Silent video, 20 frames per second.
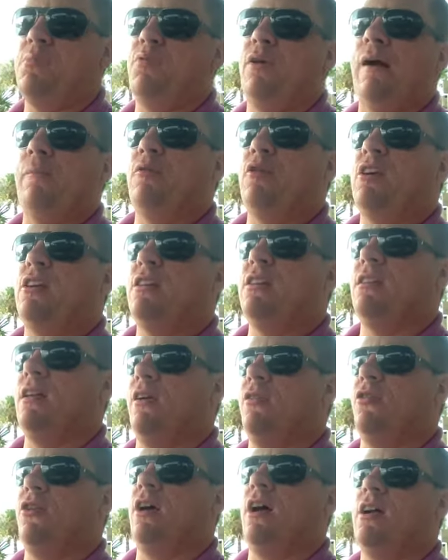properties
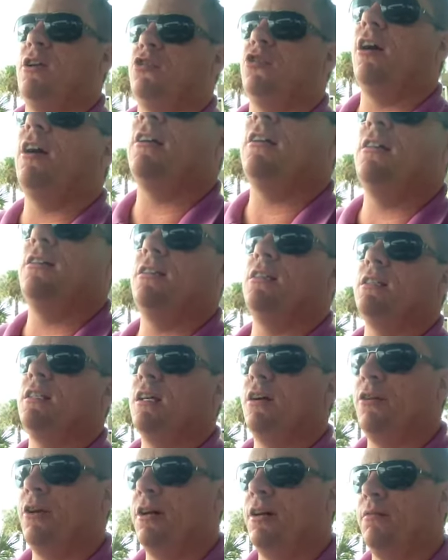under contract in this
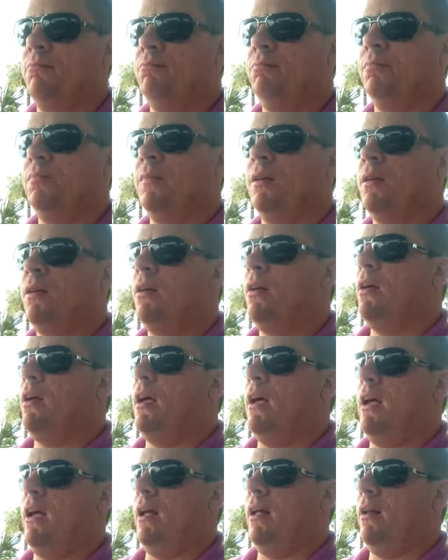area,
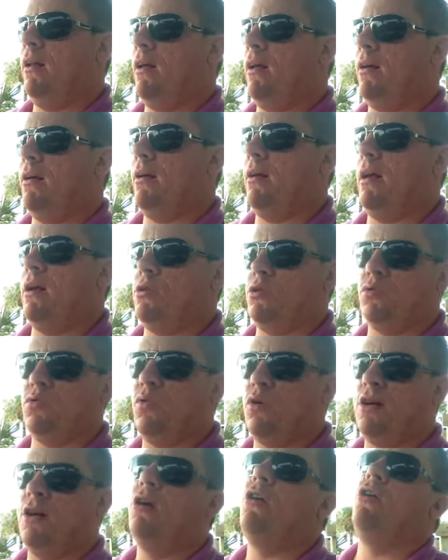and I just
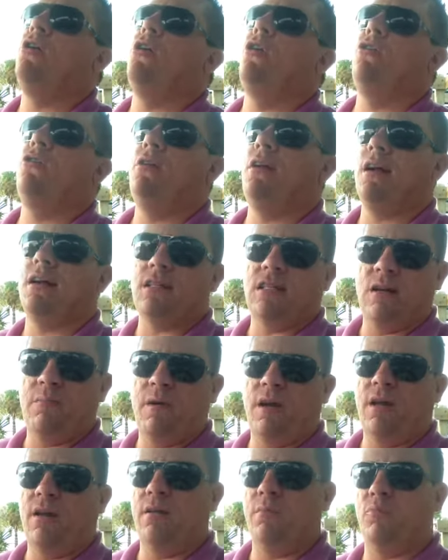wanted to know the next time
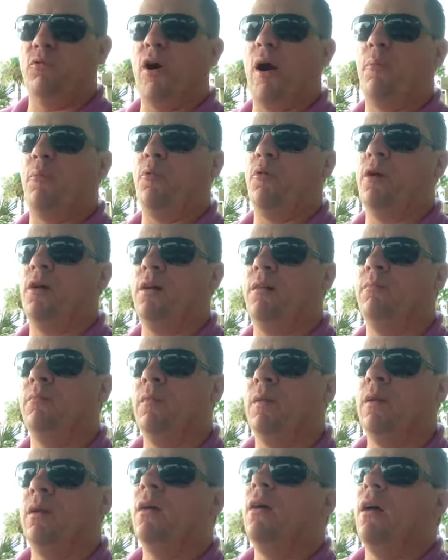I get a property
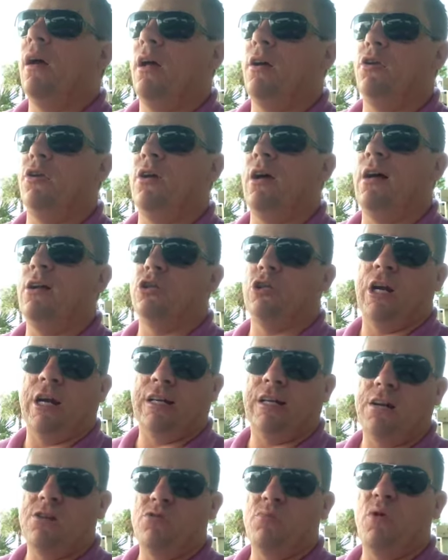under
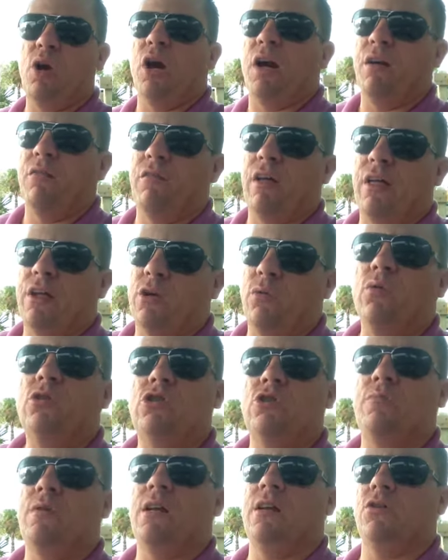contract, under market value,
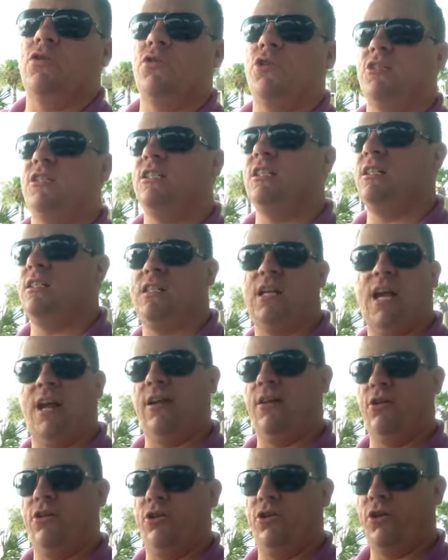would you be interested in
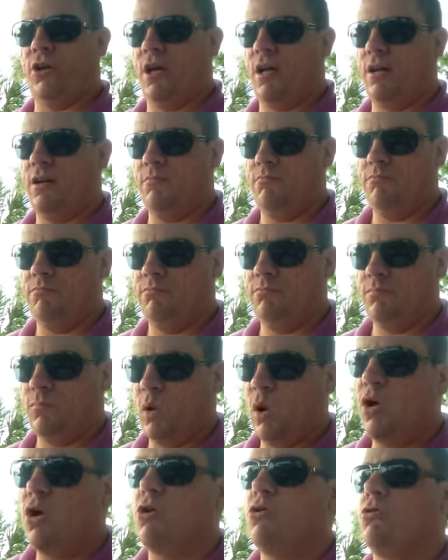taking a look at it?
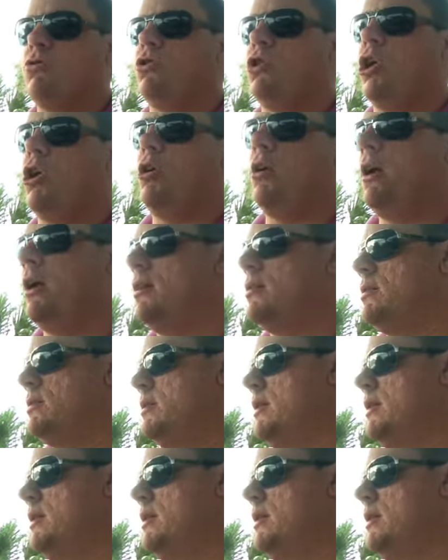Oh, sure, yes,